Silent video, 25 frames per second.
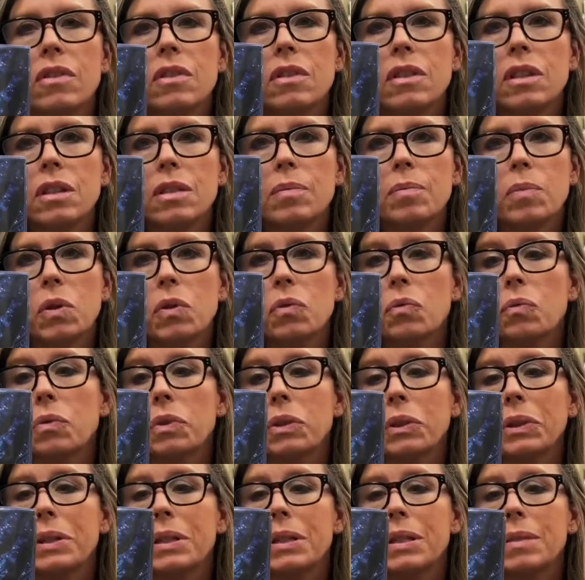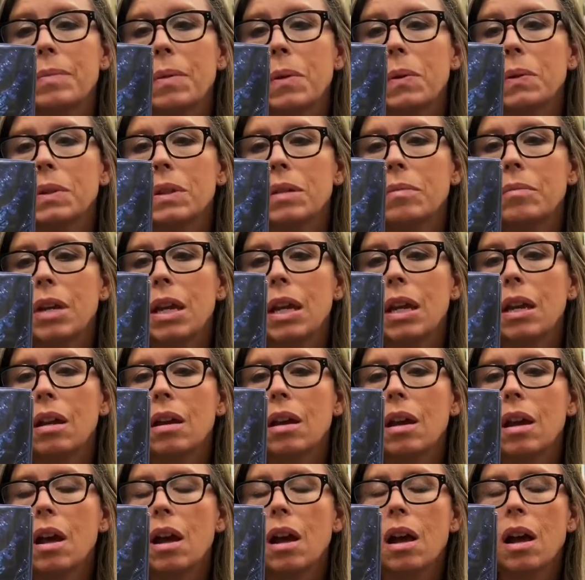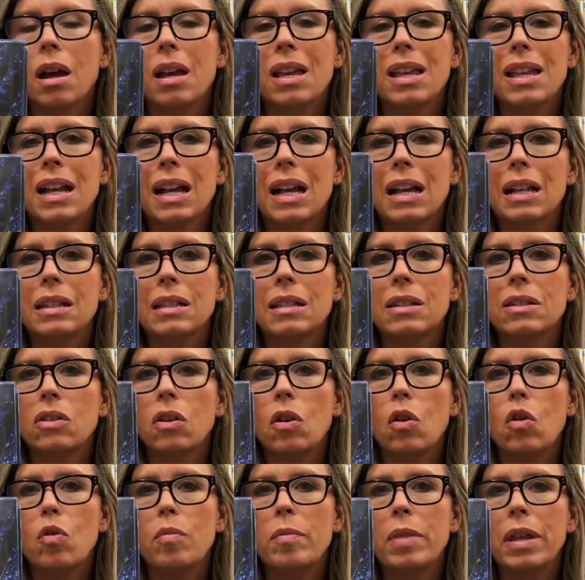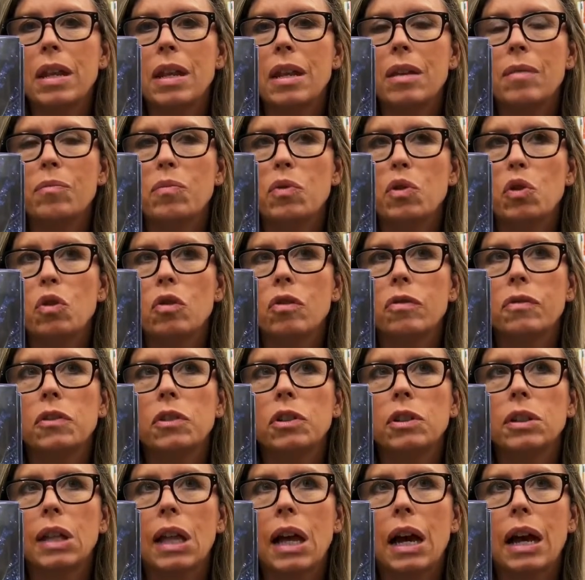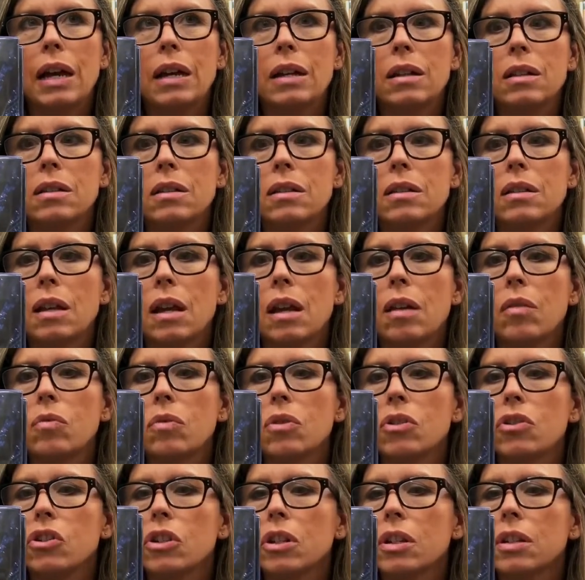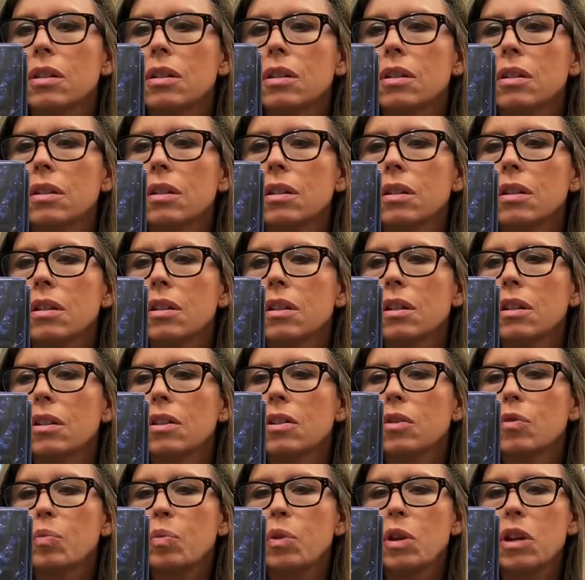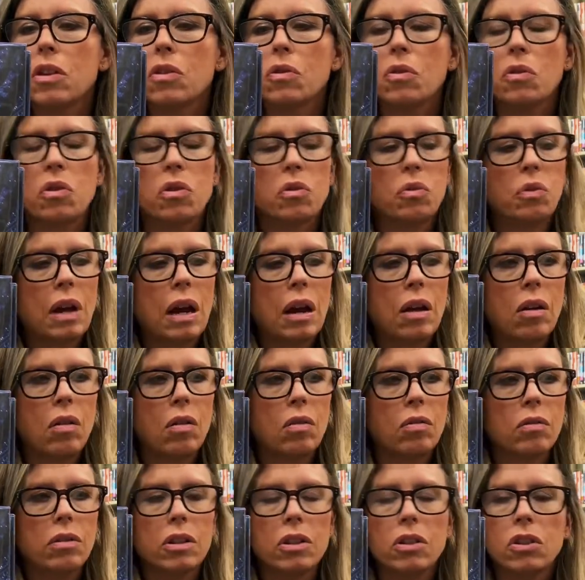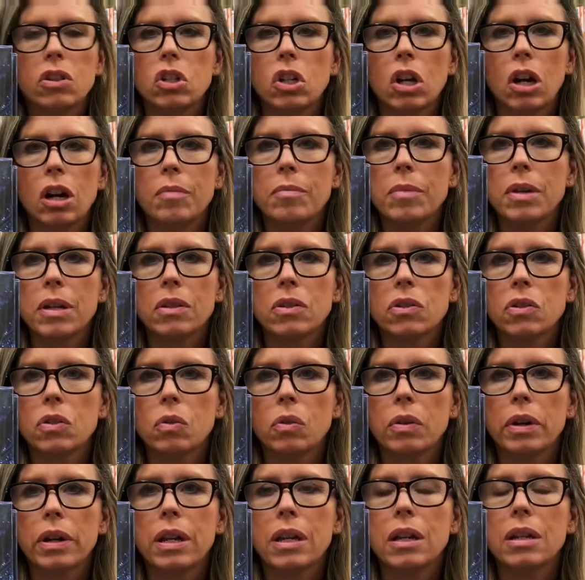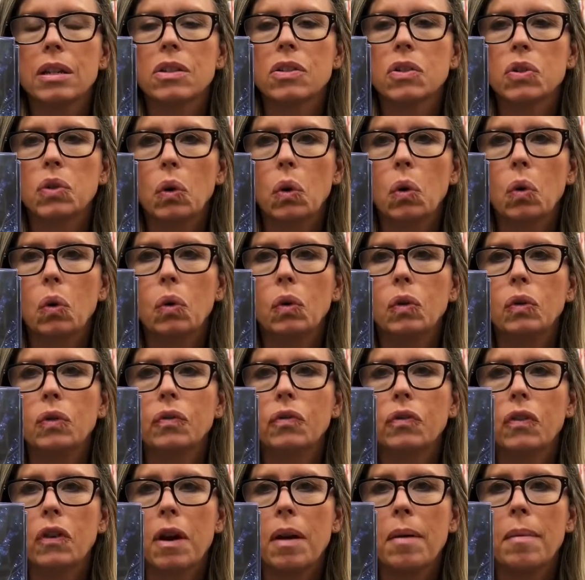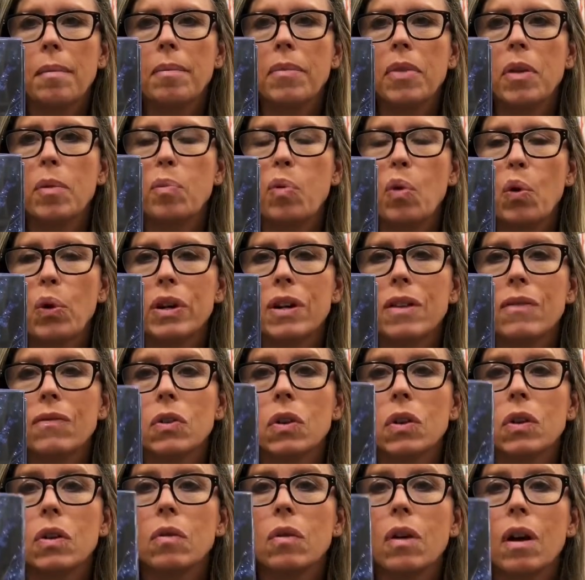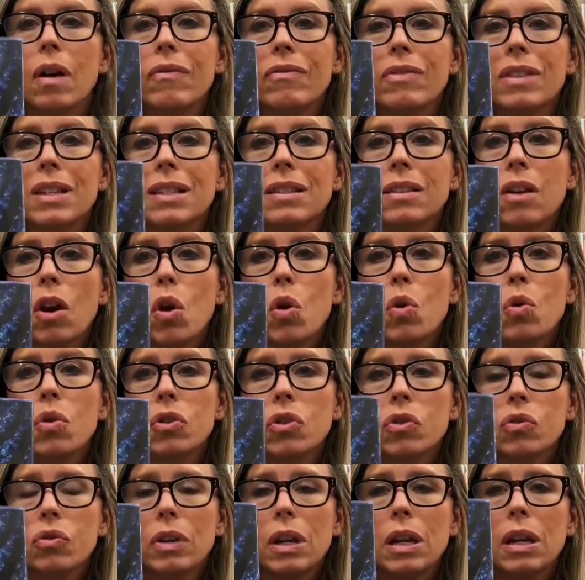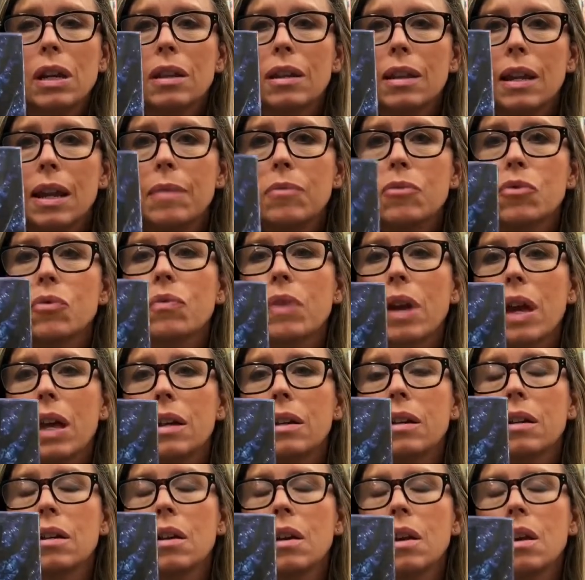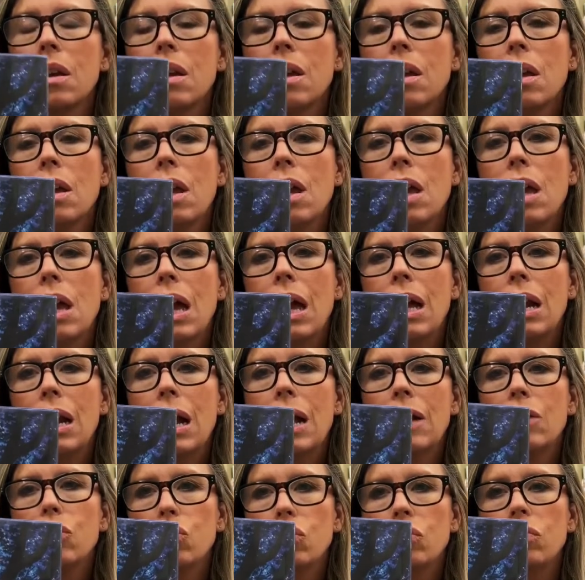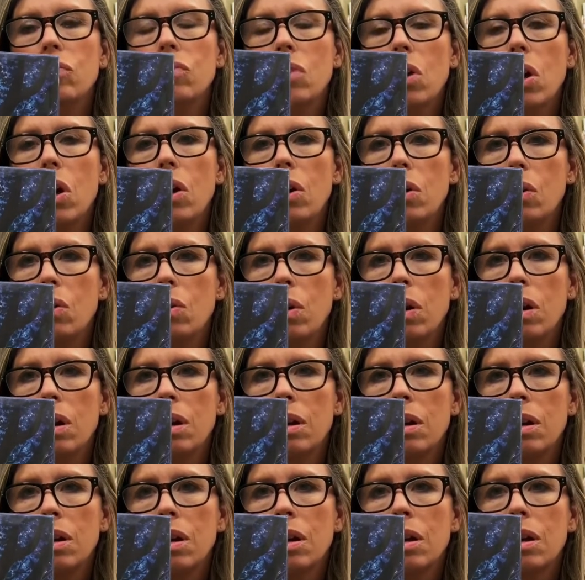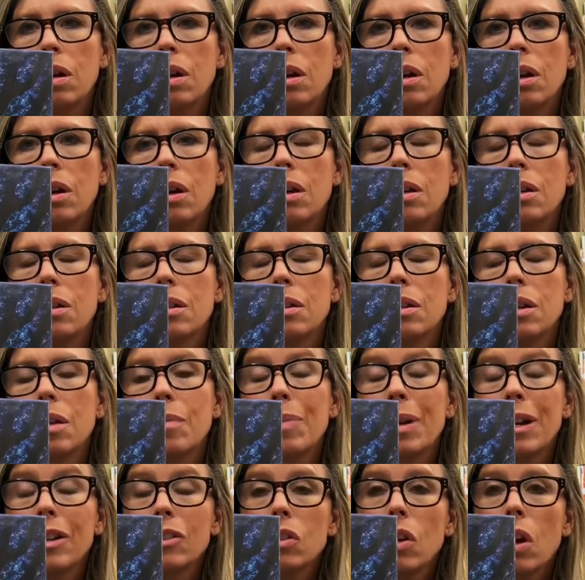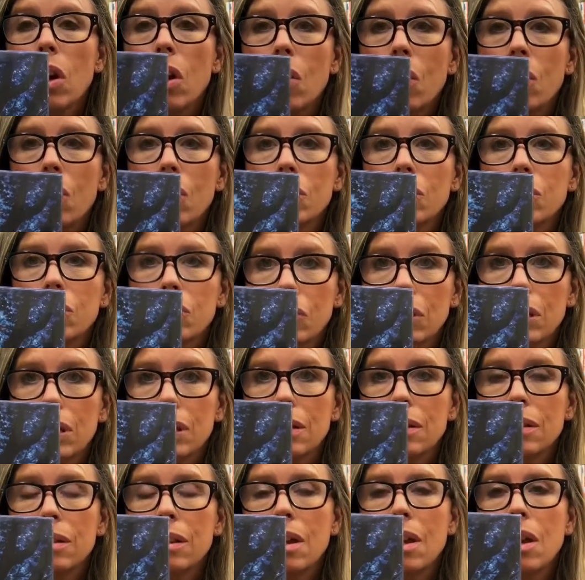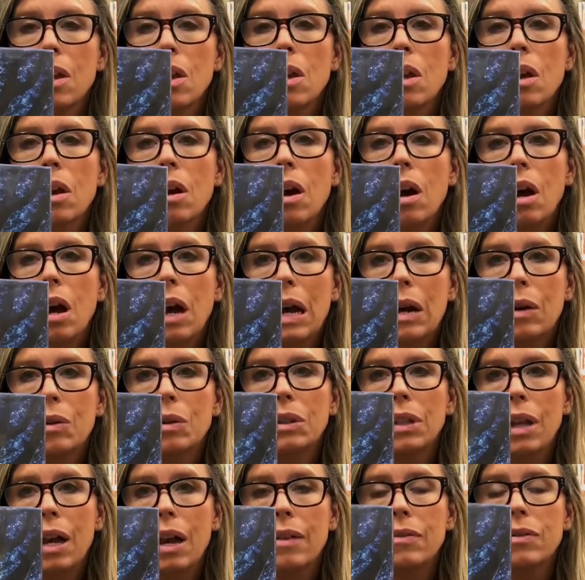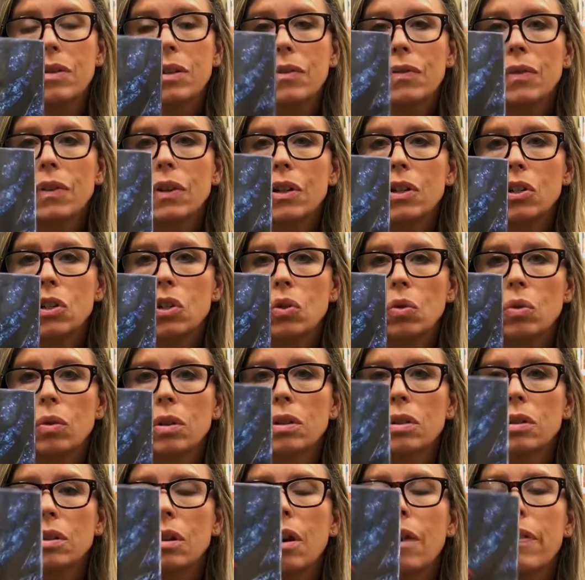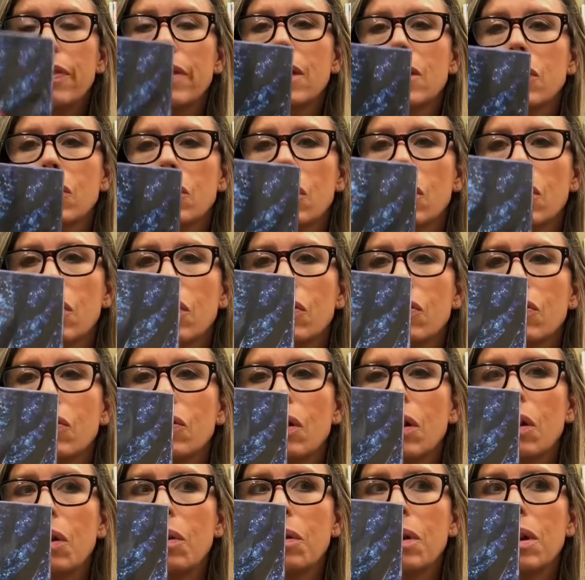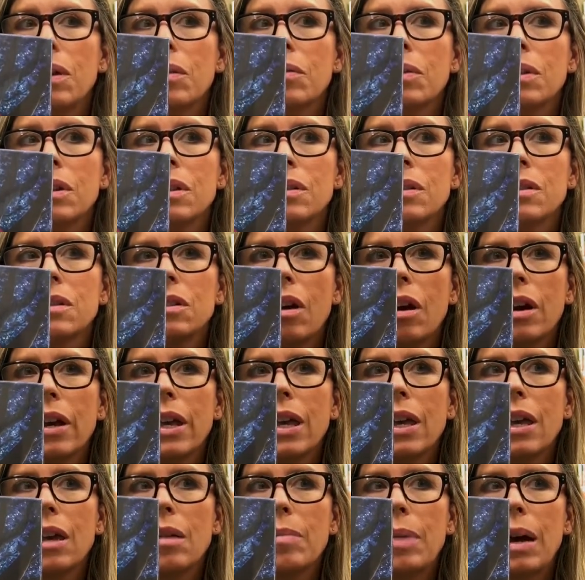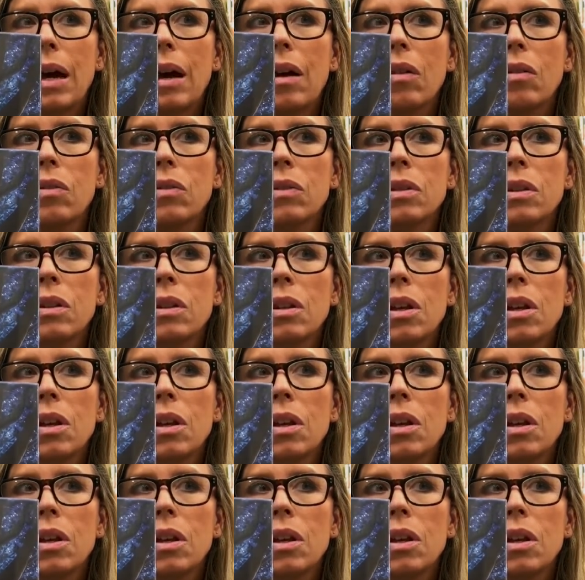This book really spoke to me. It had so many beautiful lines that were just sprinkled throughout this charming story. It's told from the point of view of this oak tree named Red. And as you know, compared to oak trees, our lives are very short on this earth, so it was talking about